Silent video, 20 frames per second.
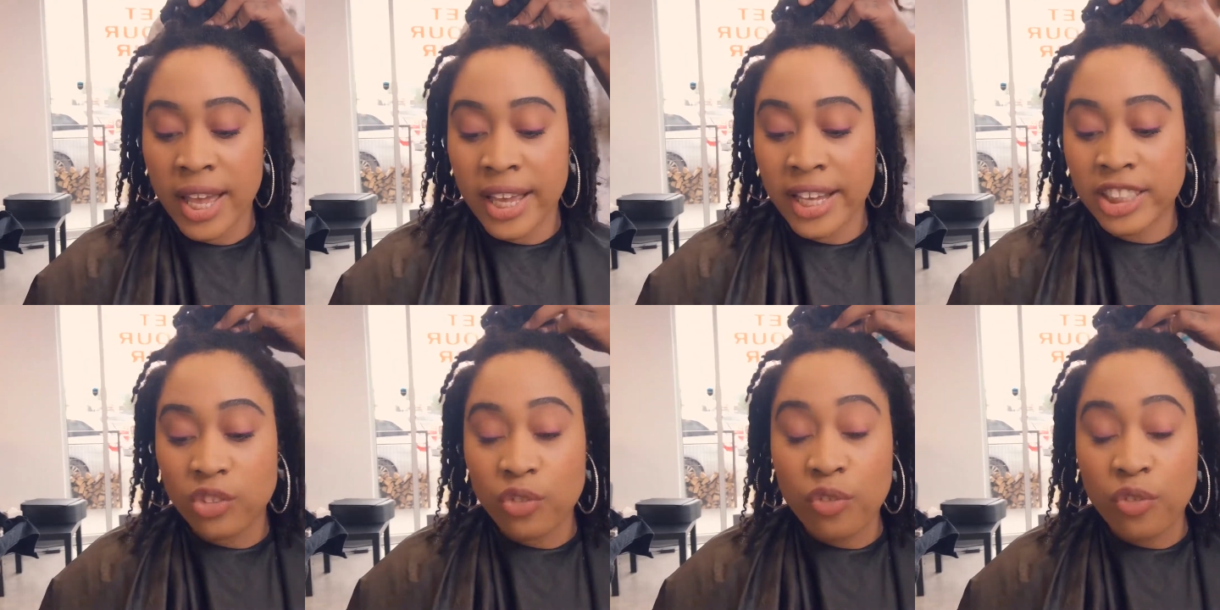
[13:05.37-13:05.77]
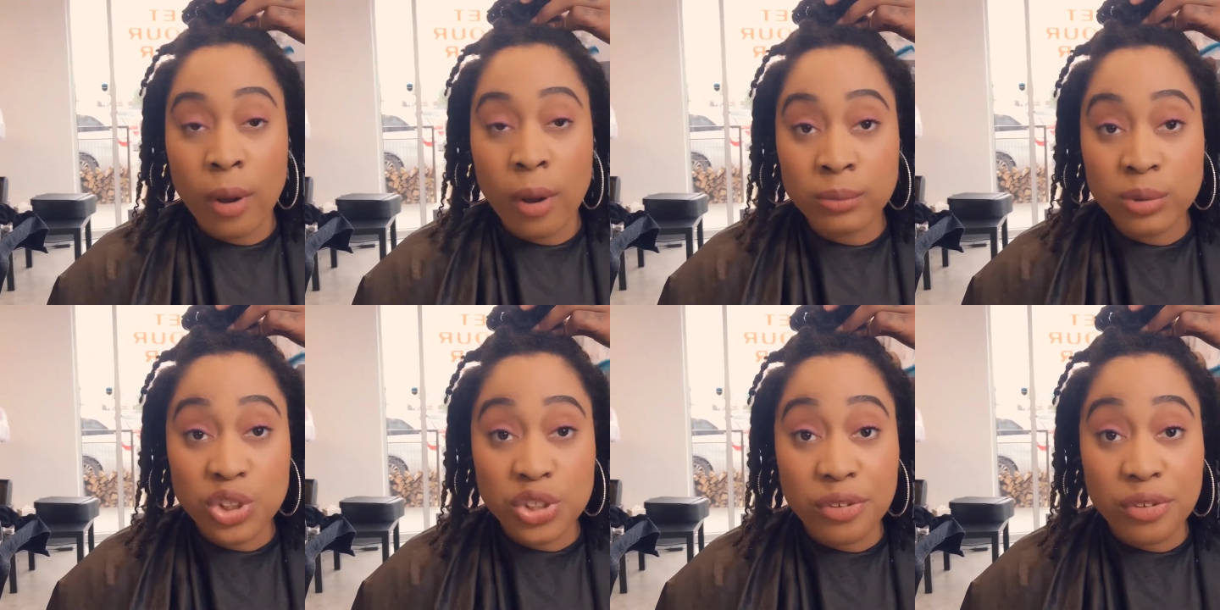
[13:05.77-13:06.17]
It's
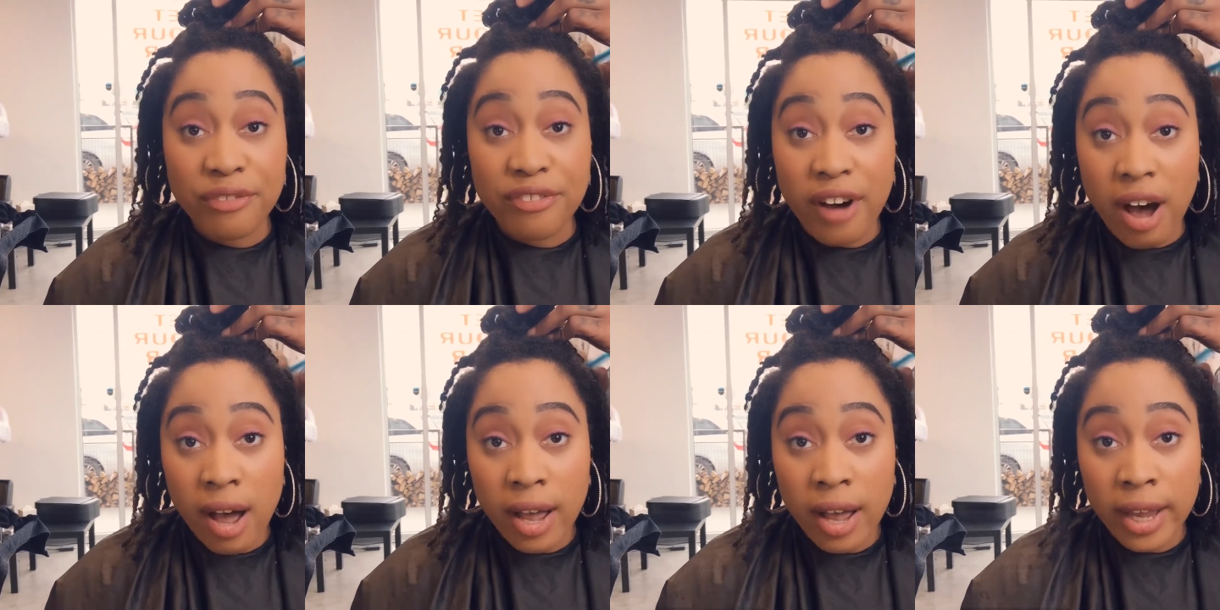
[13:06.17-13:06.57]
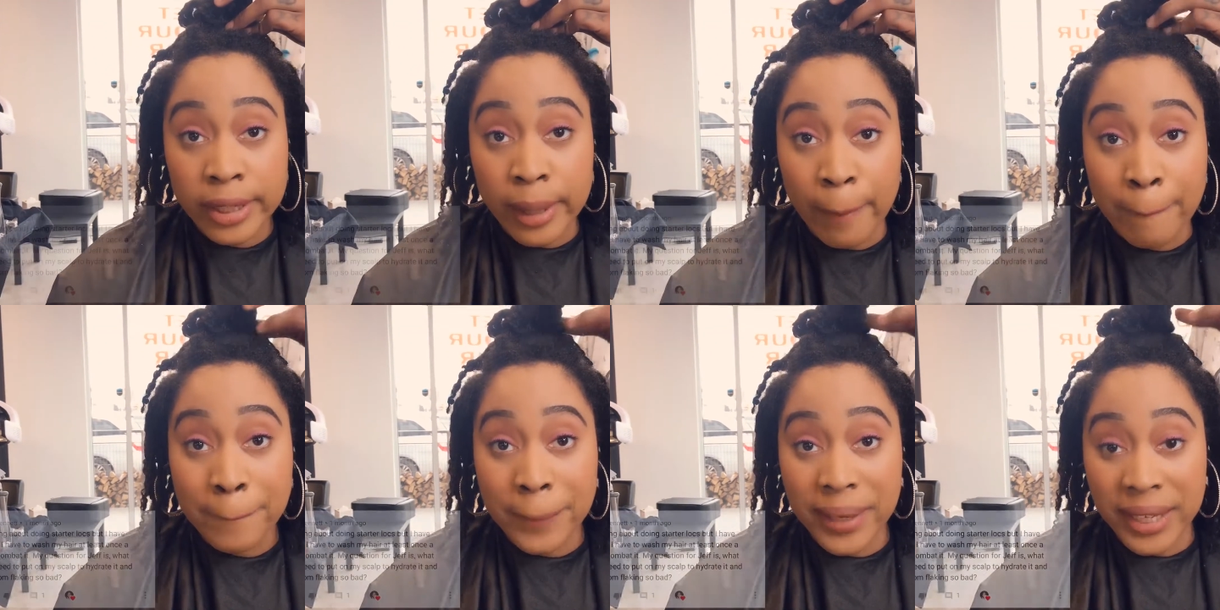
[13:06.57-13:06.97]
from
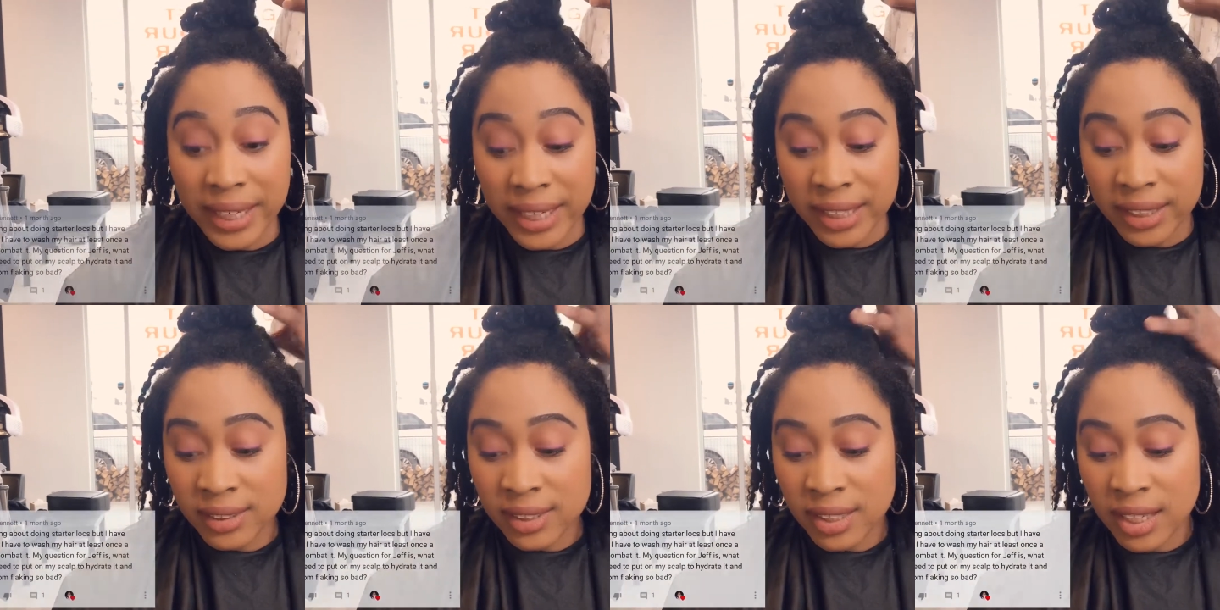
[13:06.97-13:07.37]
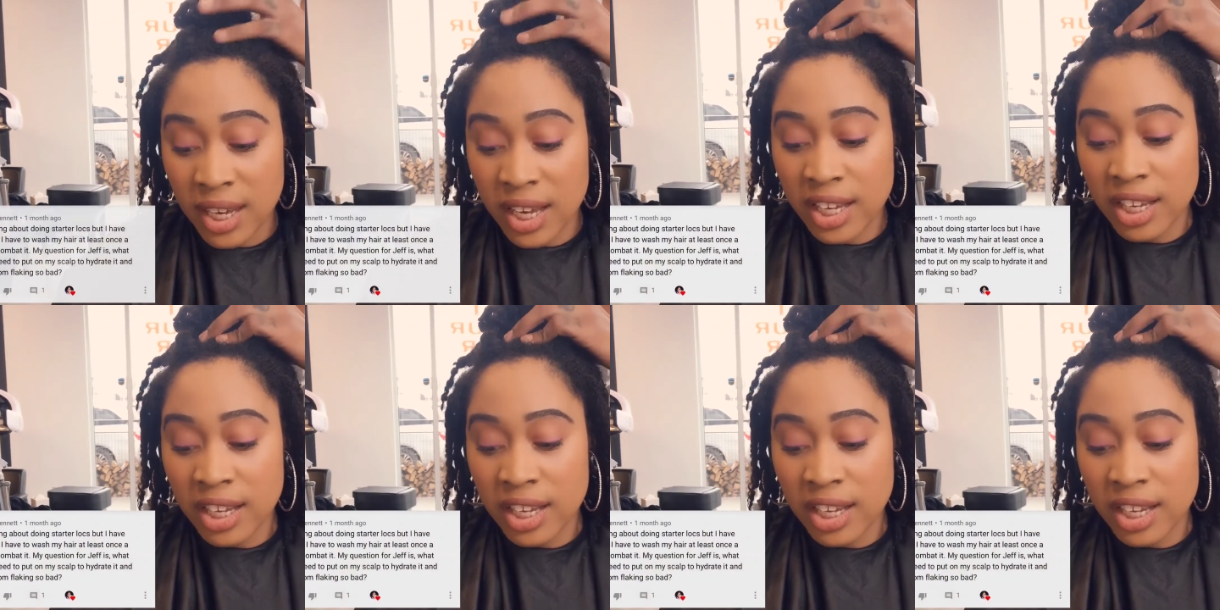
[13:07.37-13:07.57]
Javon Bennett.